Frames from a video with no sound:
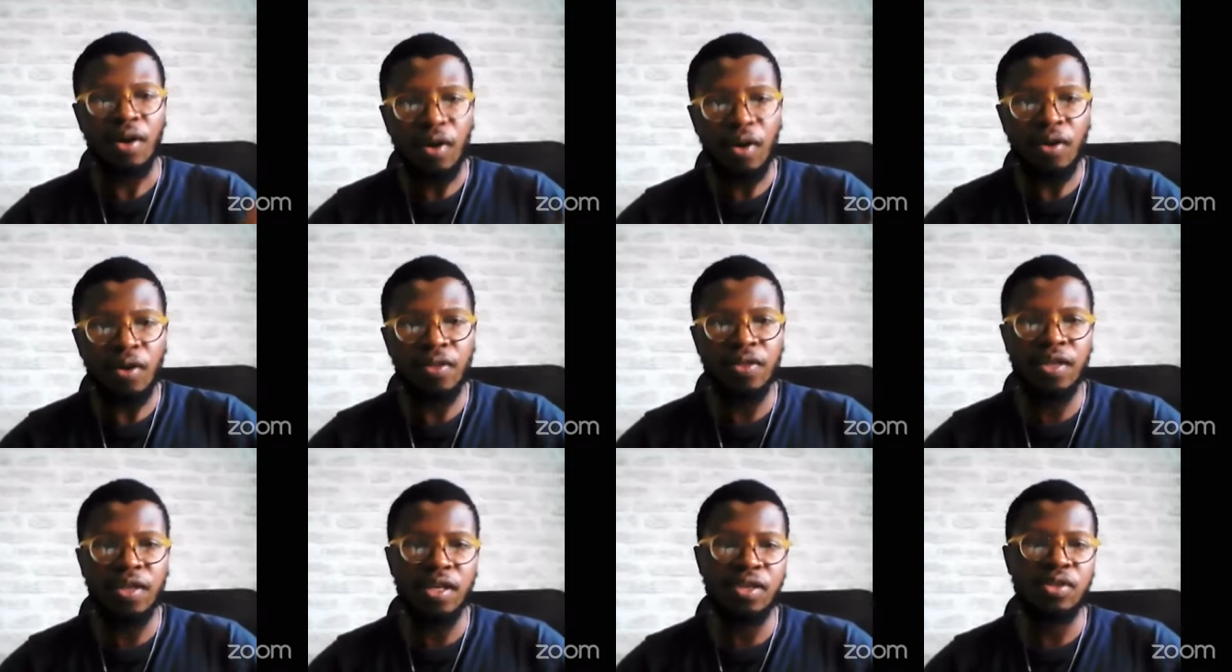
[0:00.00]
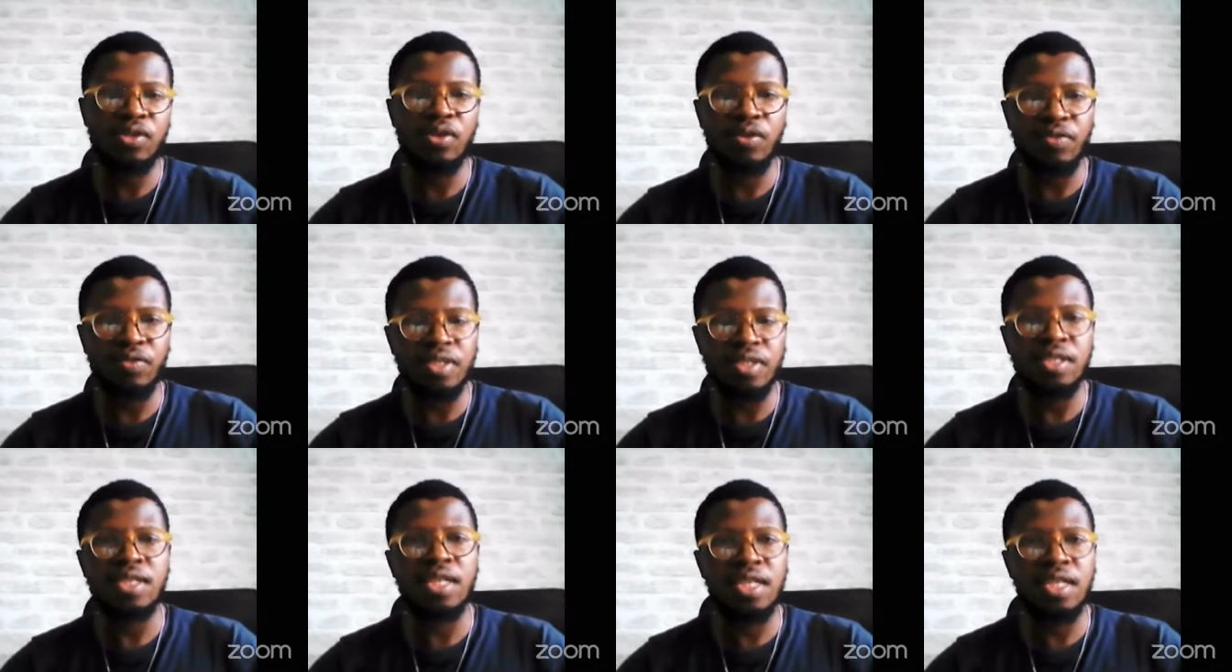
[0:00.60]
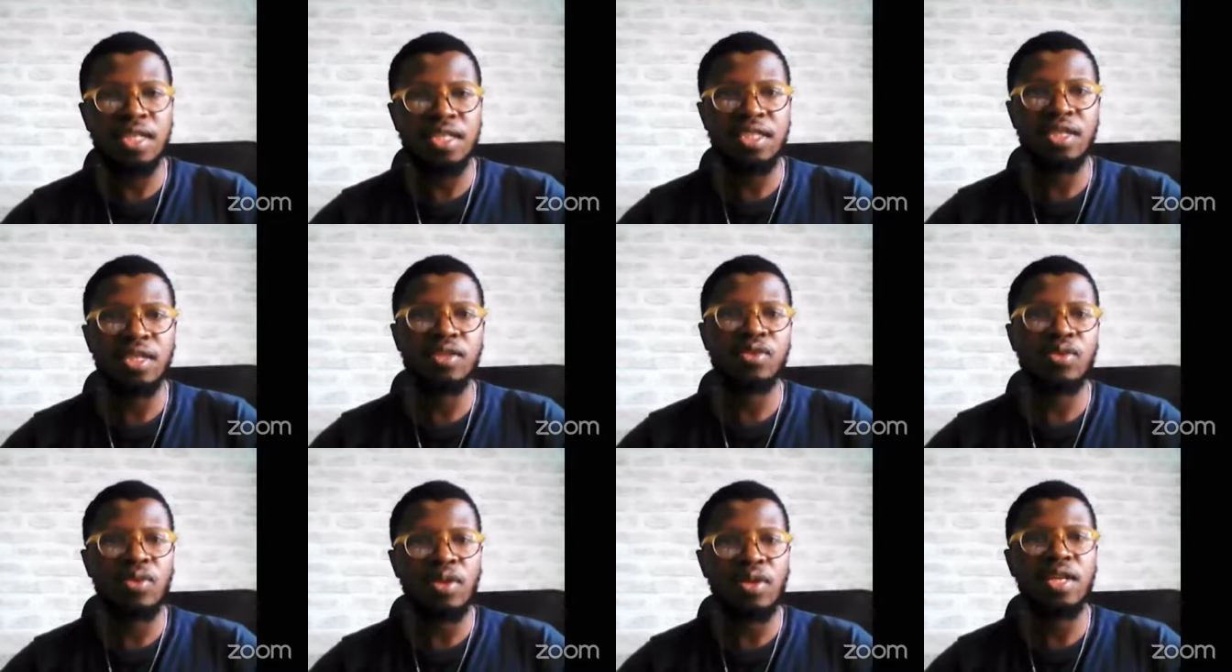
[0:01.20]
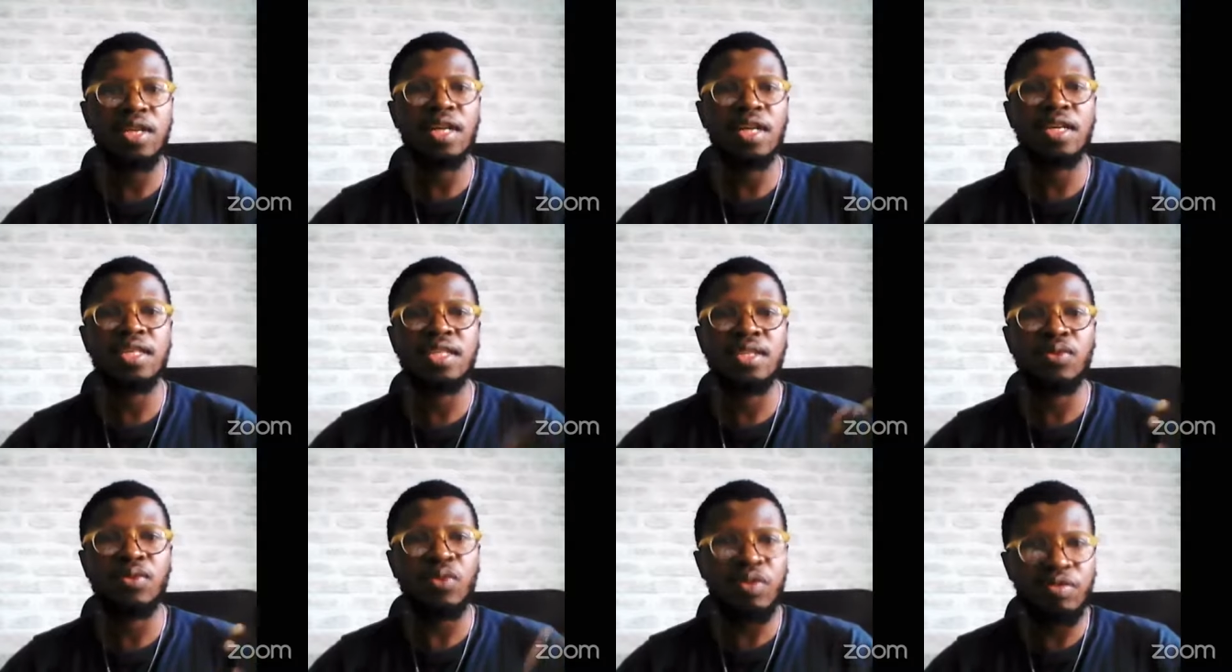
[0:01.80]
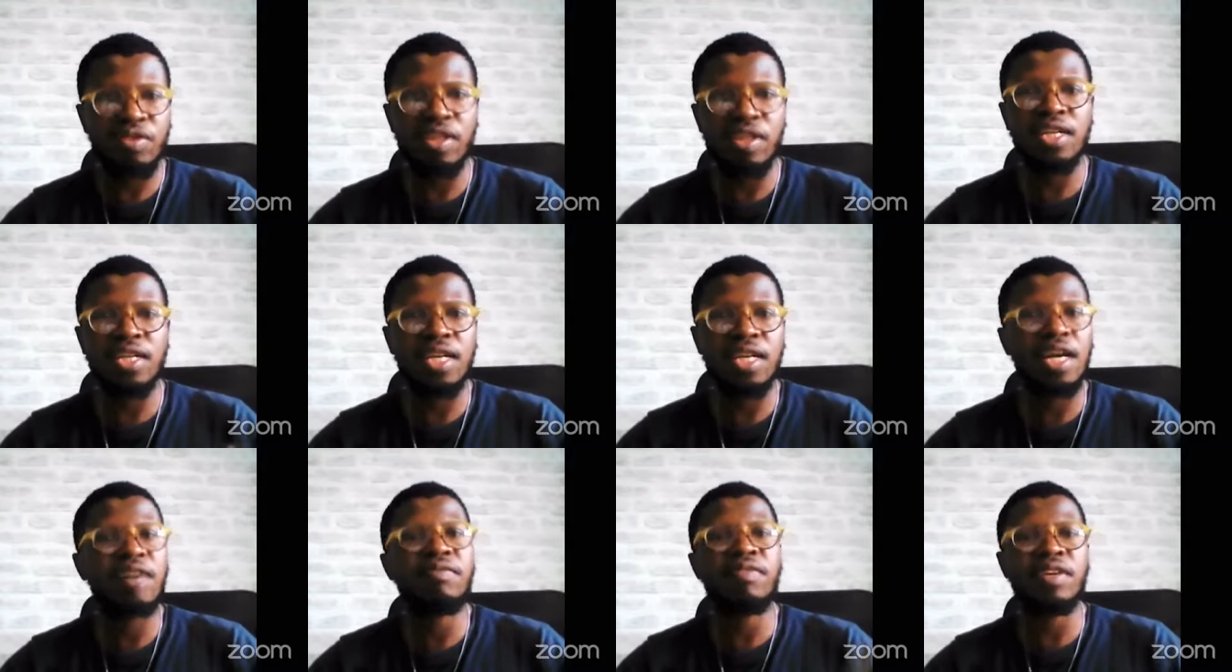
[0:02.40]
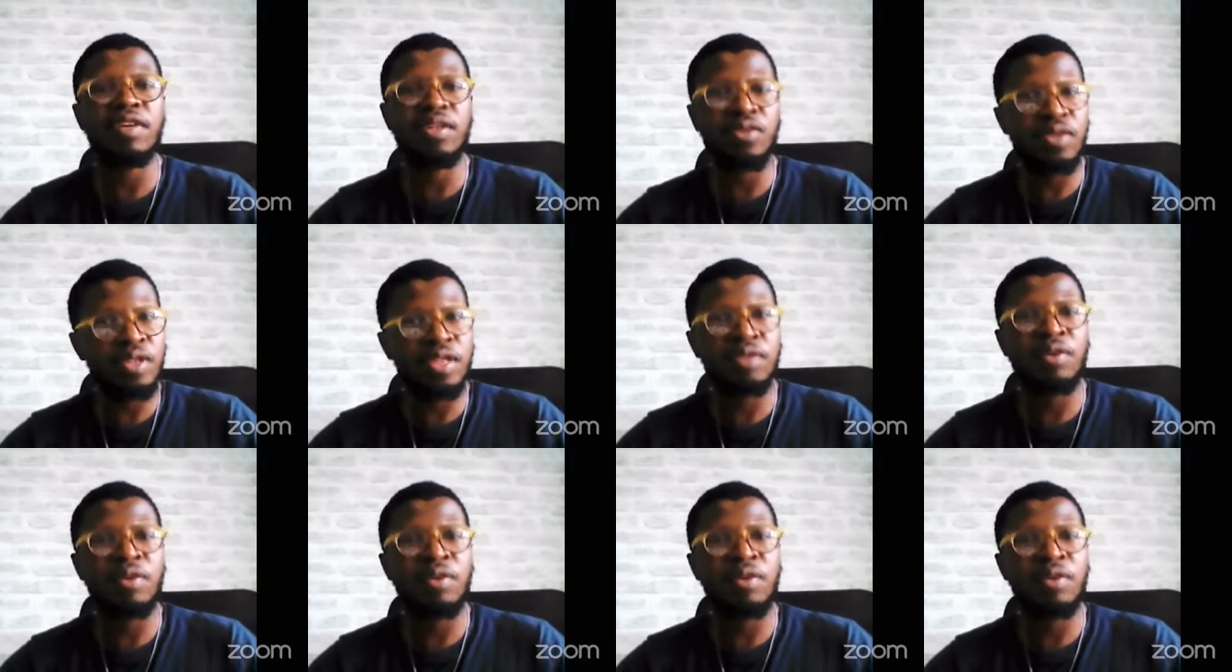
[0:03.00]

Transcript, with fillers: on the issue of international solidarity, we've had enough and